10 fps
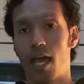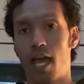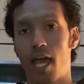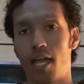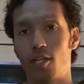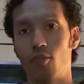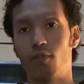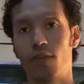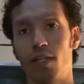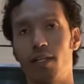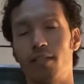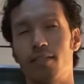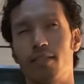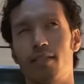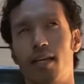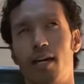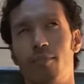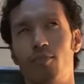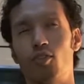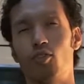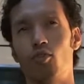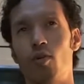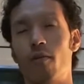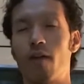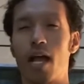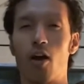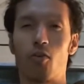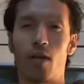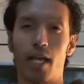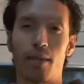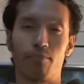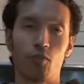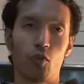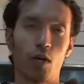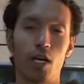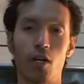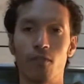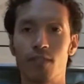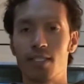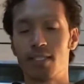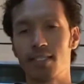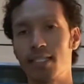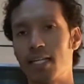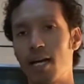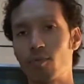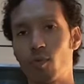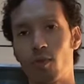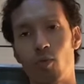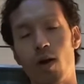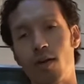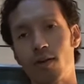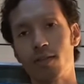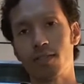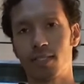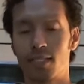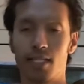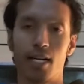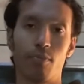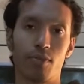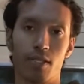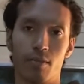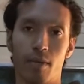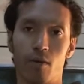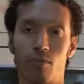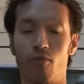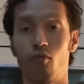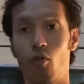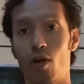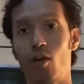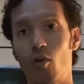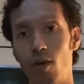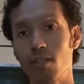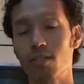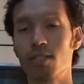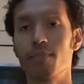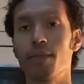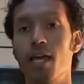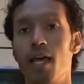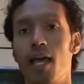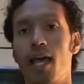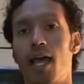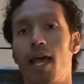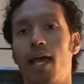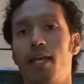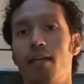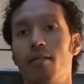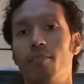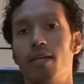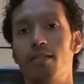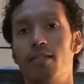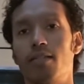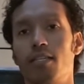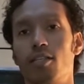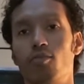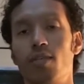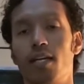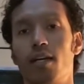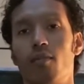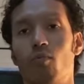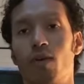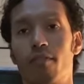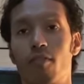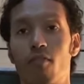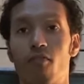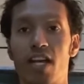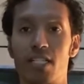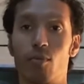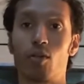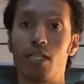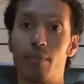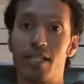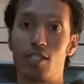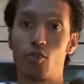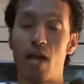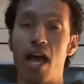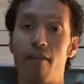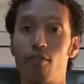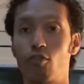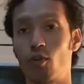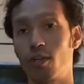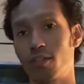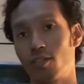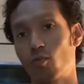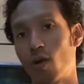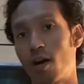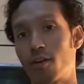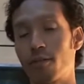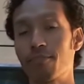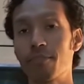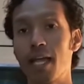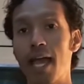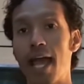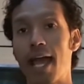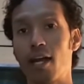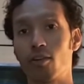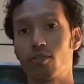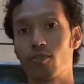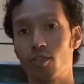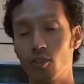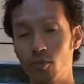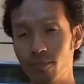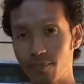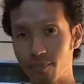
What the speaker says: and you fill it up to around 12 to 16 cups worth of water. 16 cups is about 4 quarts. And basically you take whatever vegetable clippings that you have, you throw it into the water, and also to